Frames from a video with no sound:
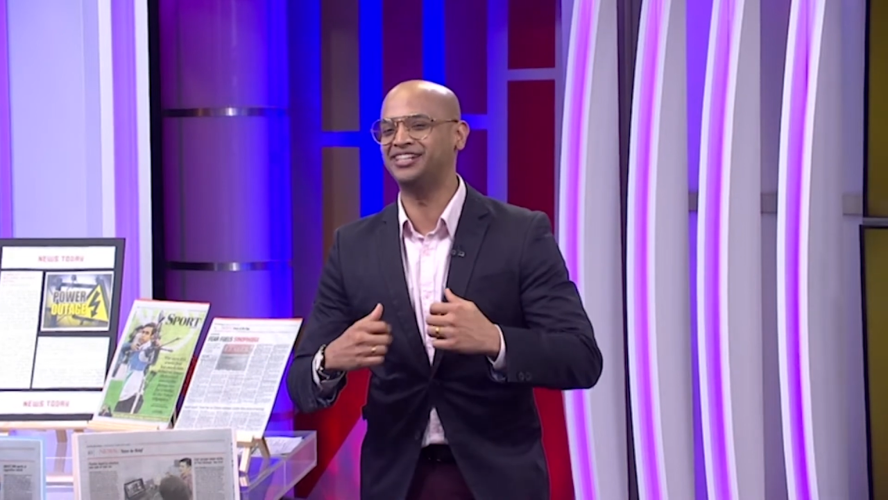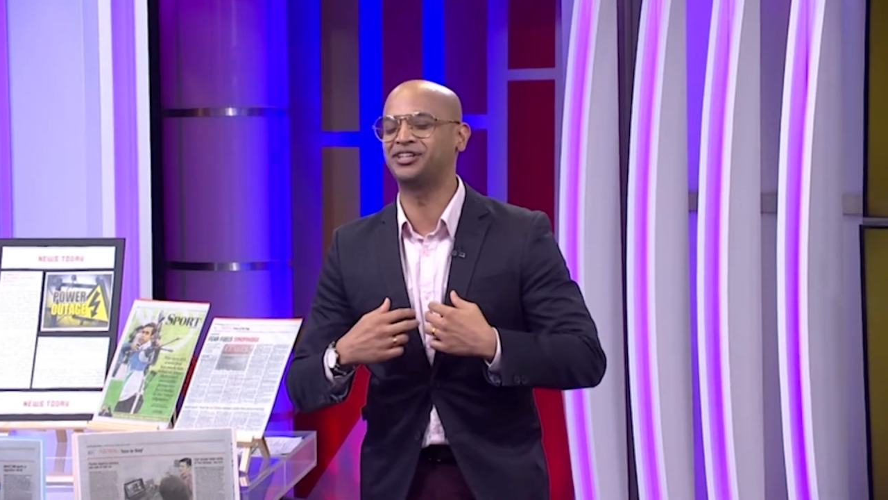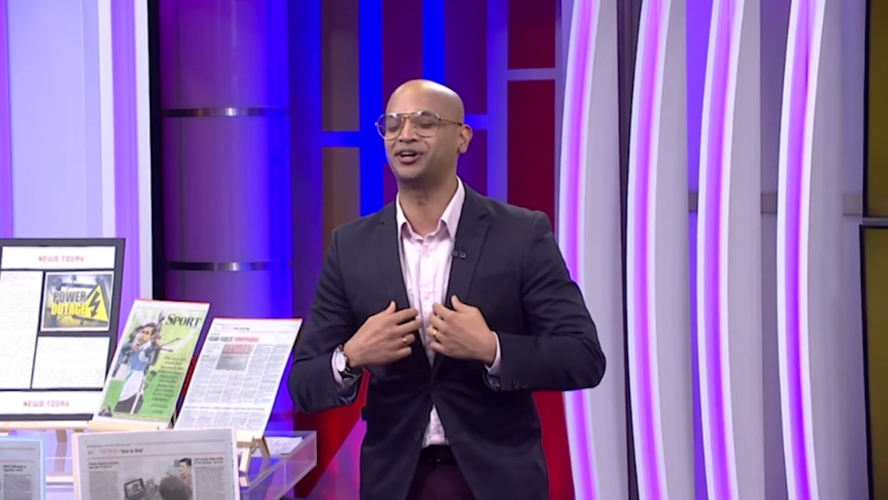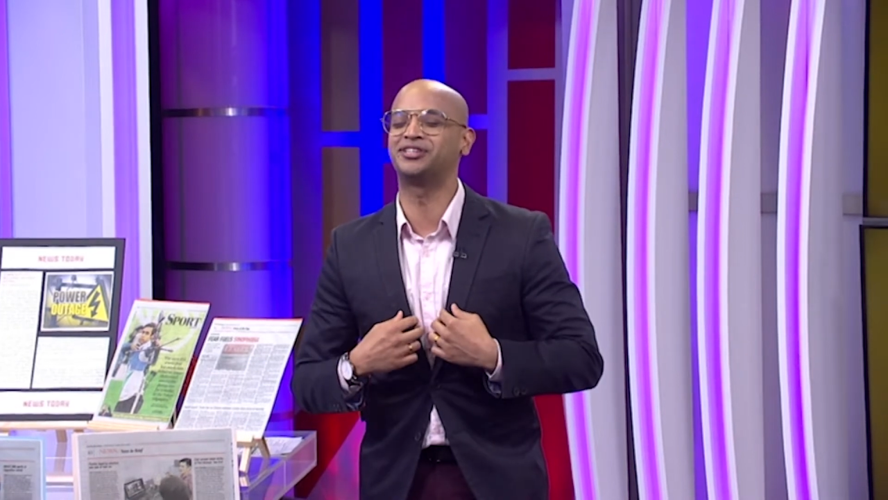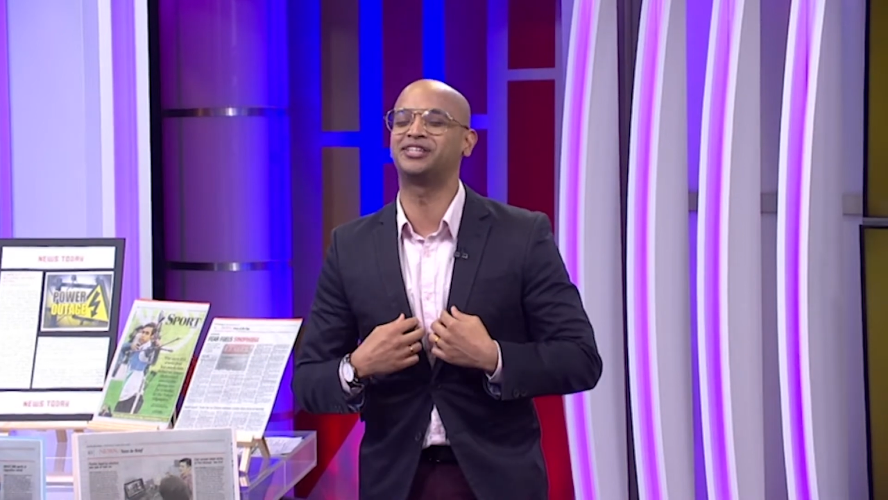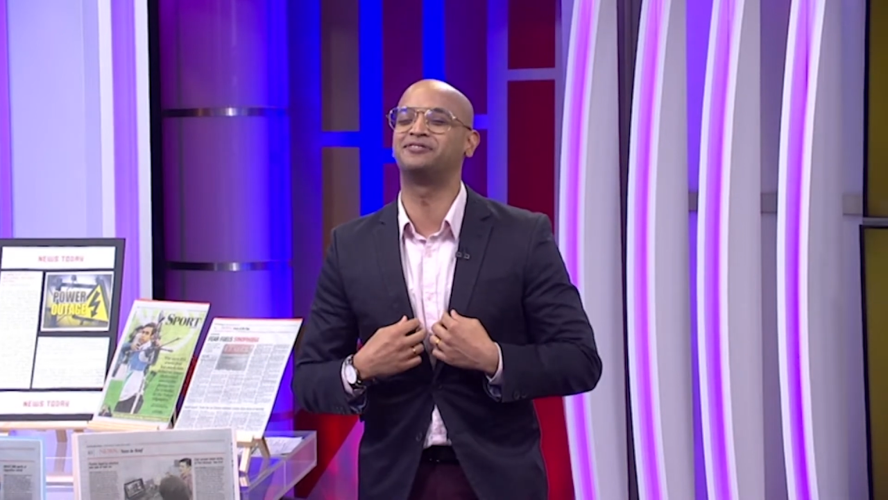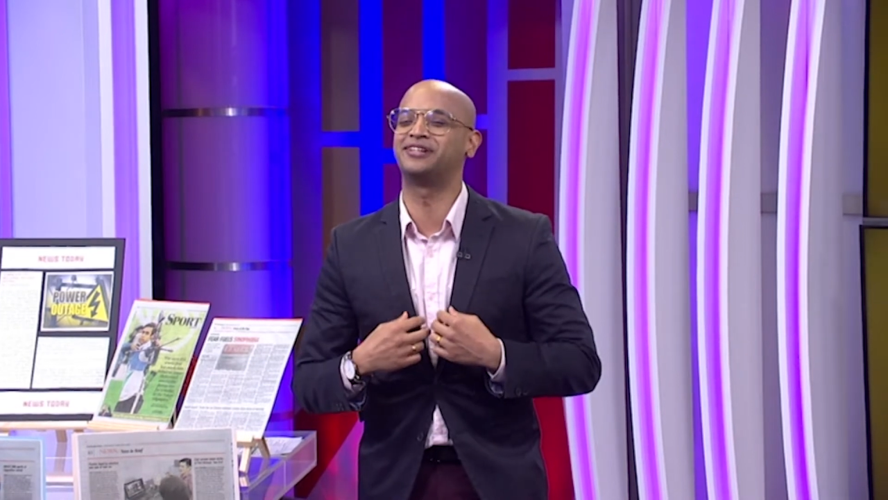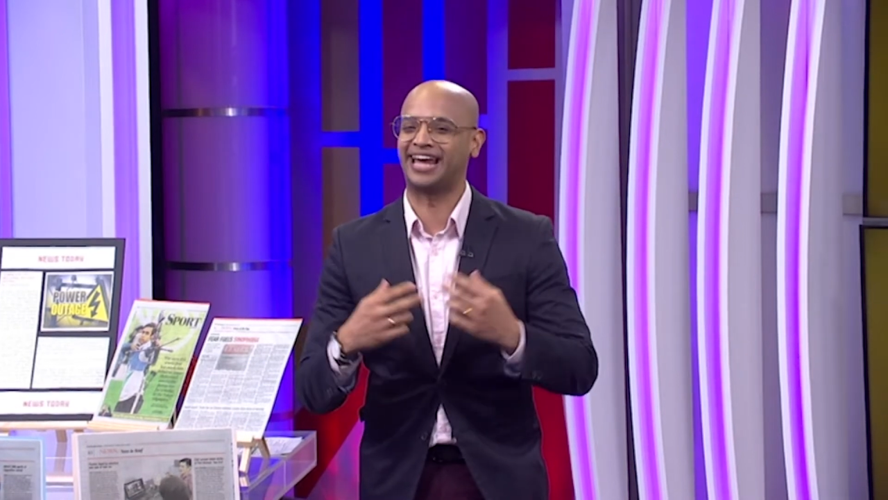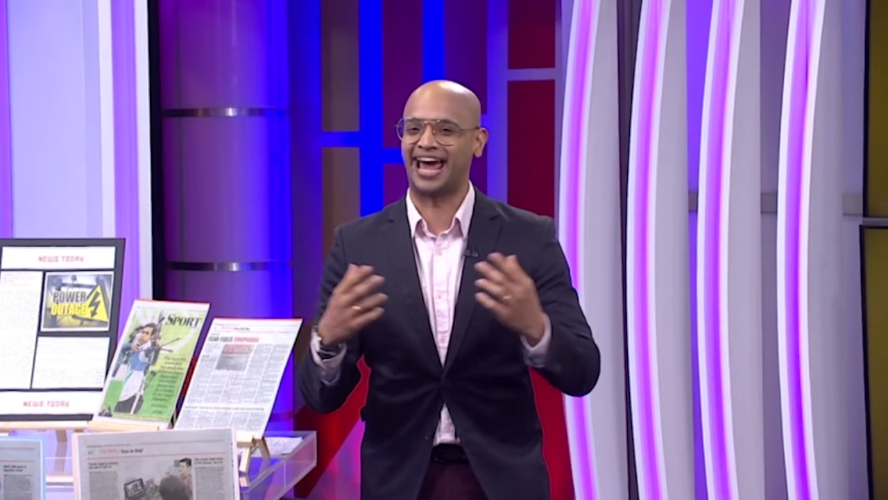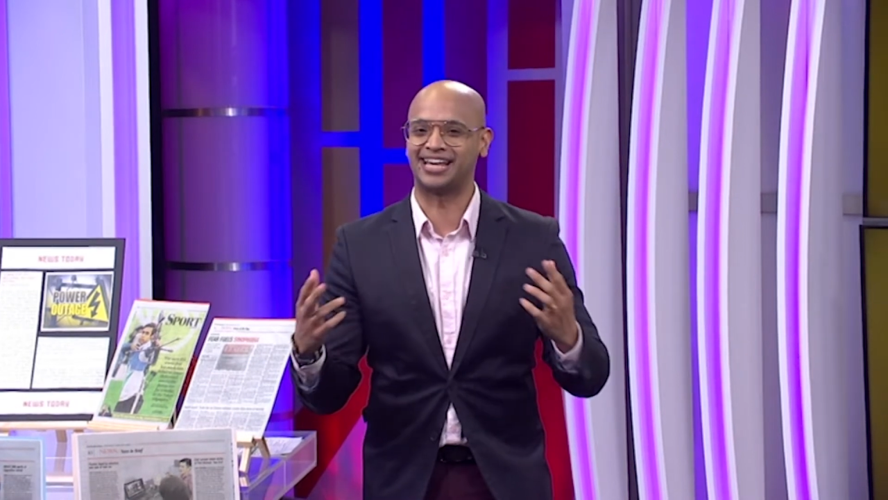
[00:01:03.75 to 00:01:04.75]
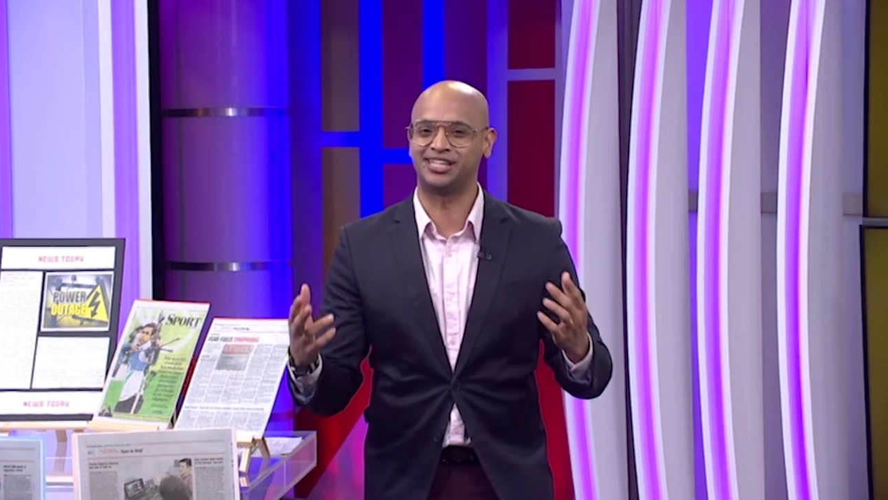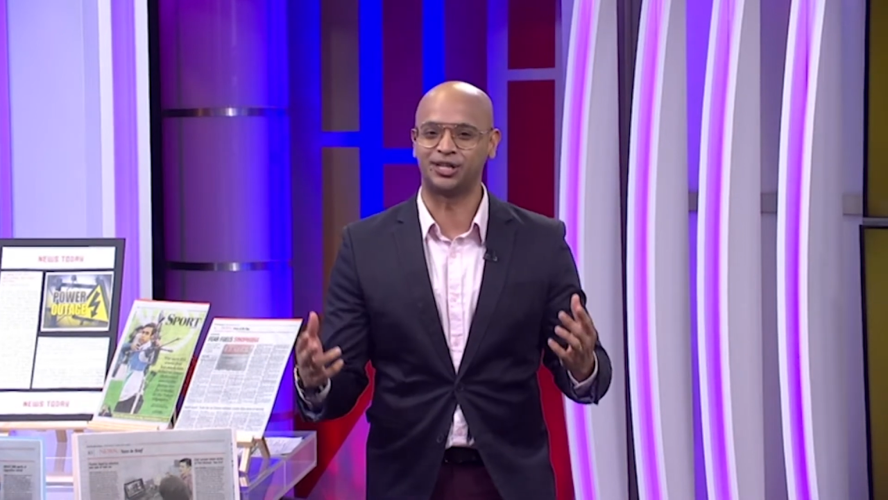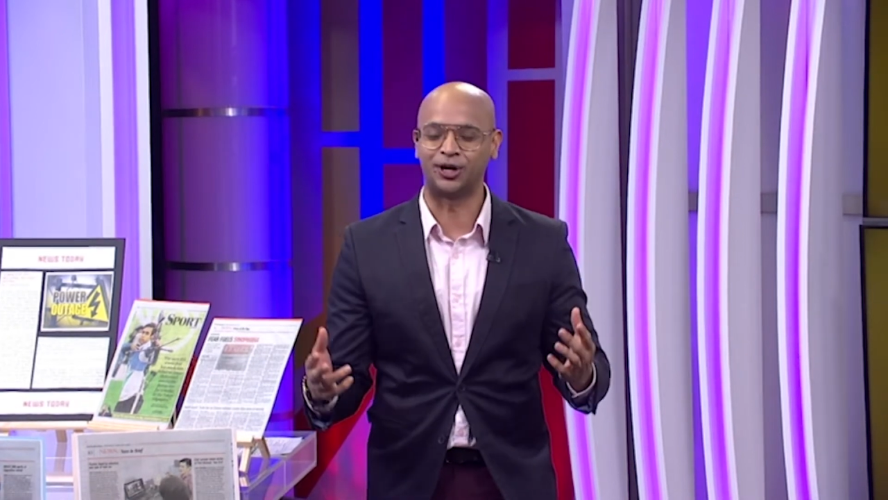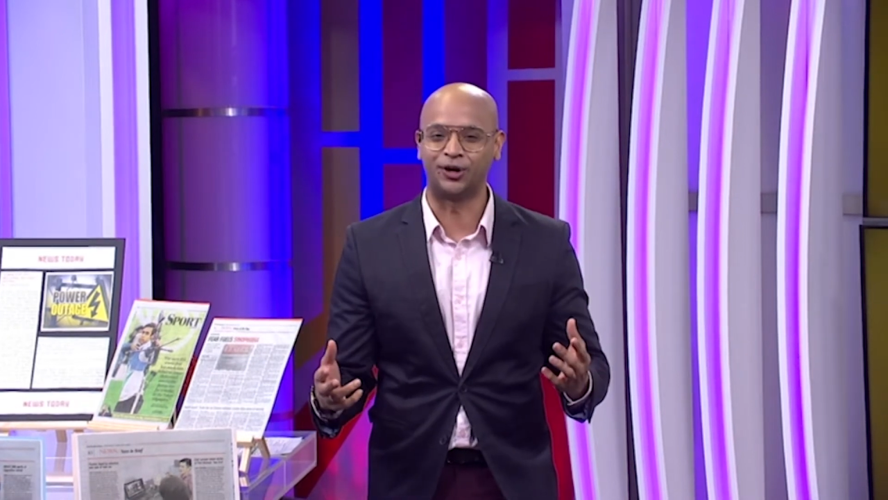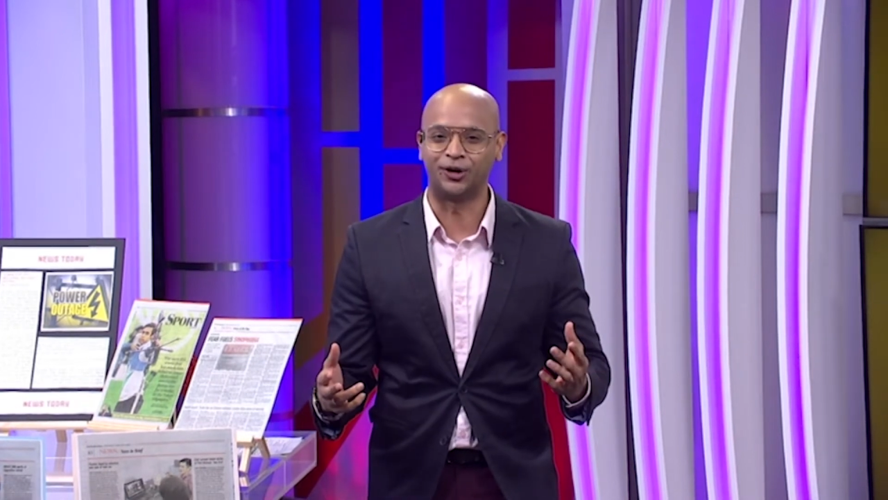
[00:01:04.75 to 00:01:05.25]
Sean Steven, as
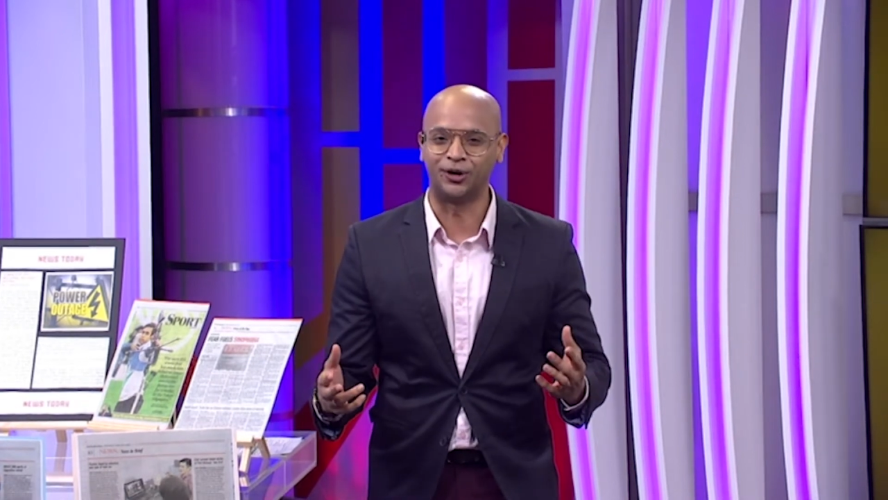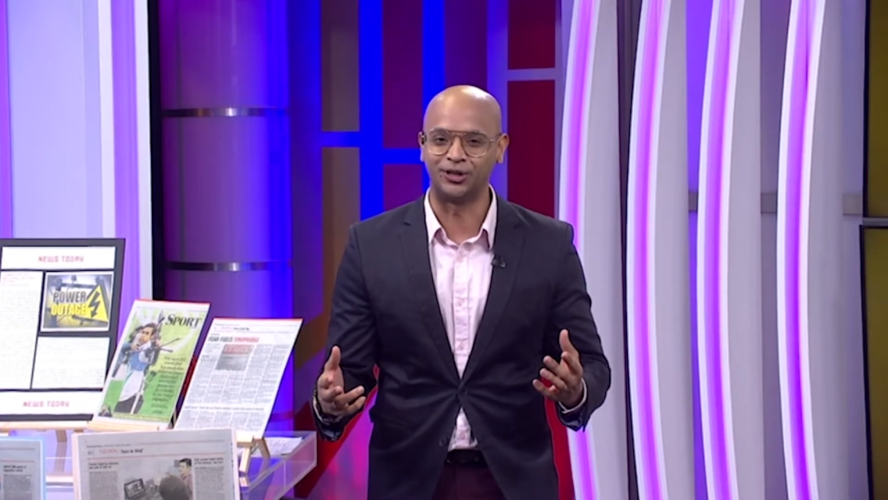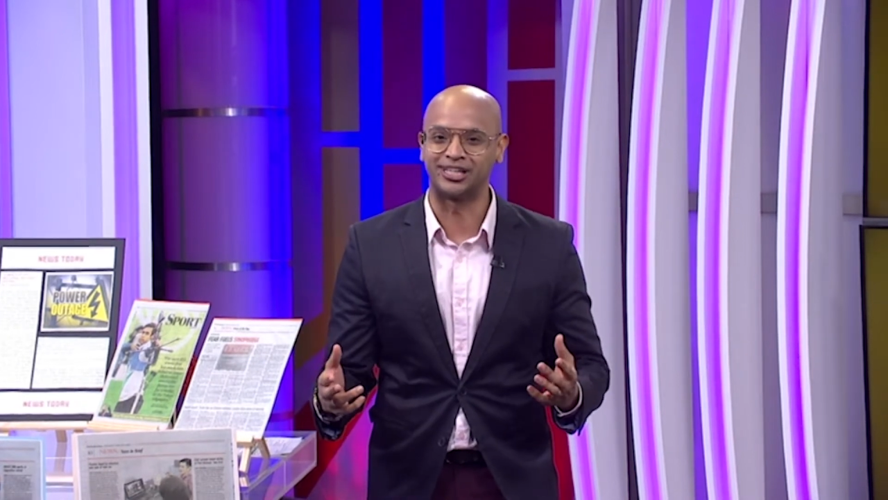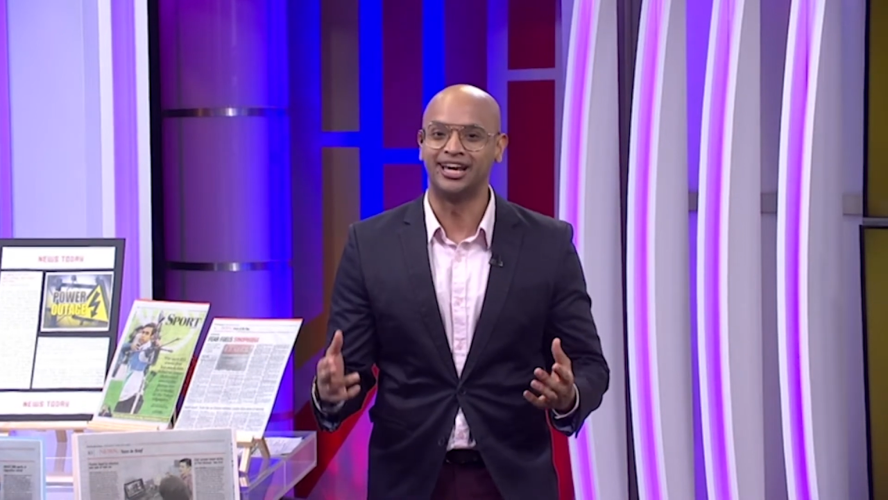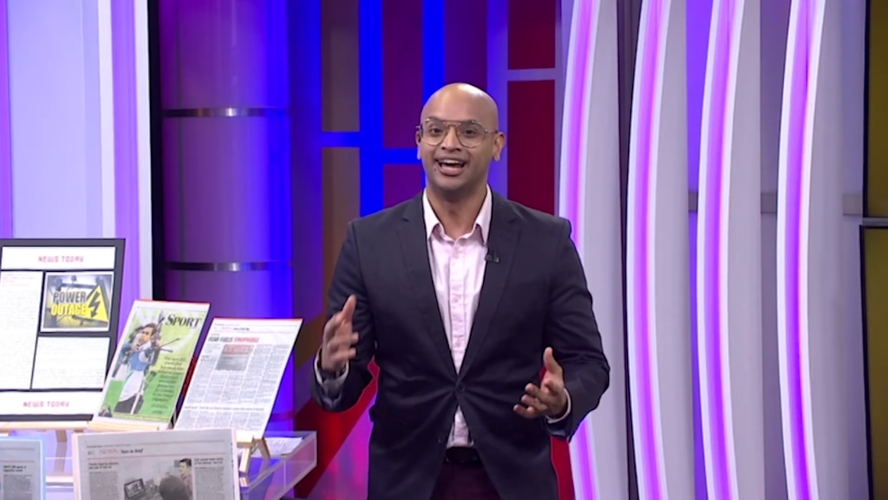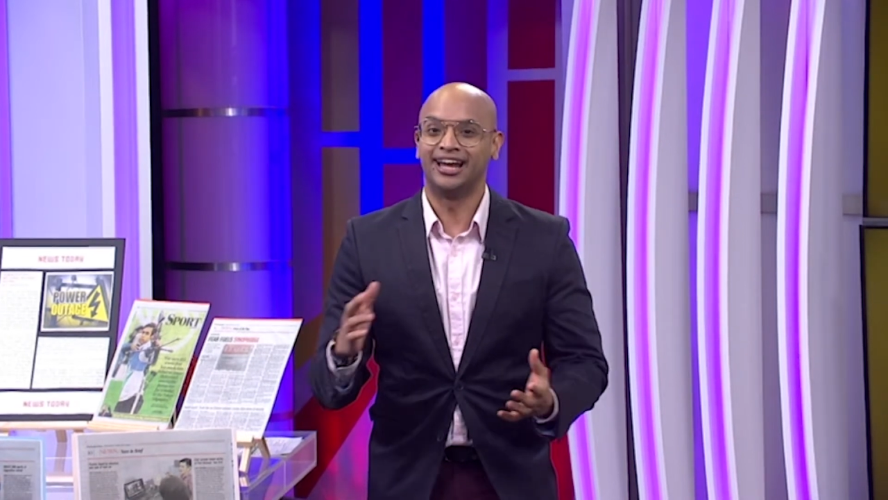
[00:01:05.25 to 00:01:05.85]
your host.